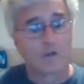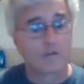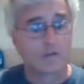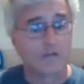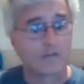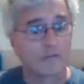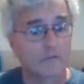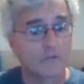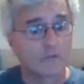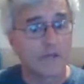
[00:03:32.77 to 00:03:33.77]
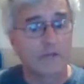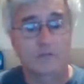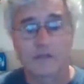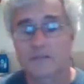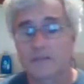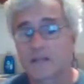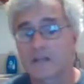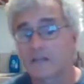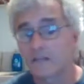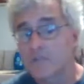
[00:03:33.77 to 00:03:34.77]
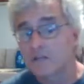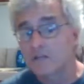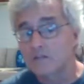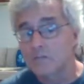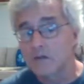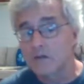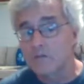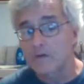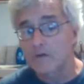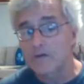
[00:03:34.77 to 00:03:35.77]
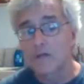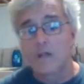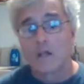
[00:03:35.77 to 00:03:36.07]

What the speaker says: Do we have to lose weight? Do we have to gain lean muscular body weight?